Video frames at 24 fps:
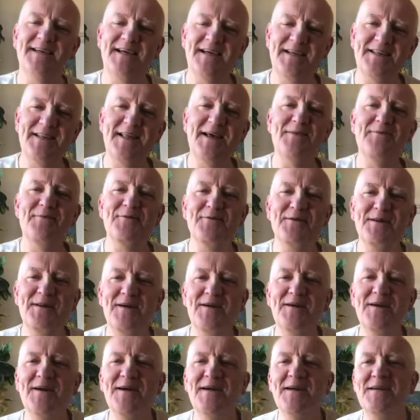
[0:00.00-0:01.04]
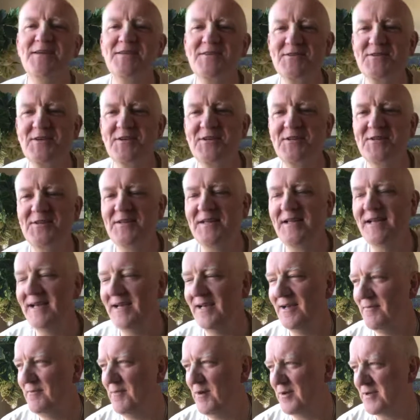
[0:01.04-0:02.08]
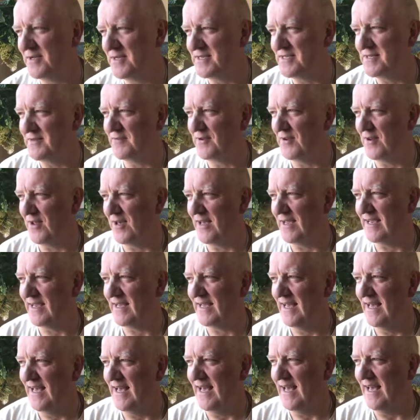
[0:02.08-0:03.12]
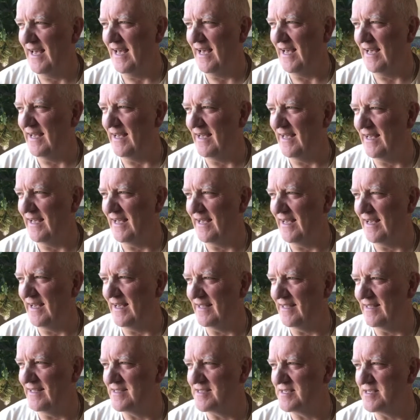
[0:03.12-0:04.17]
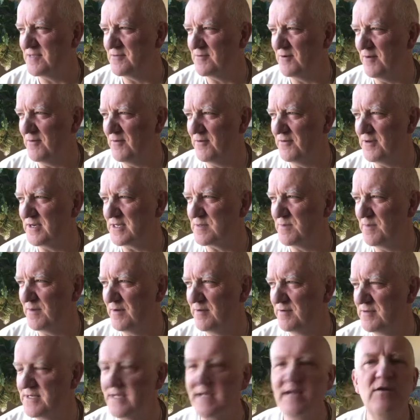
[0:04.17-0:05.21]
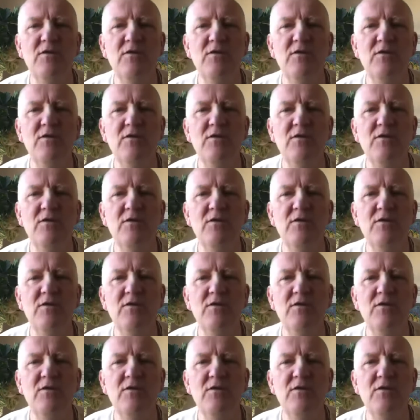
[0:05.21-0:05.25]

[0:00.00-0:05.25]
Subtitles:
and now we're in our subtle bodies, if you like, and this is what we're experiencing.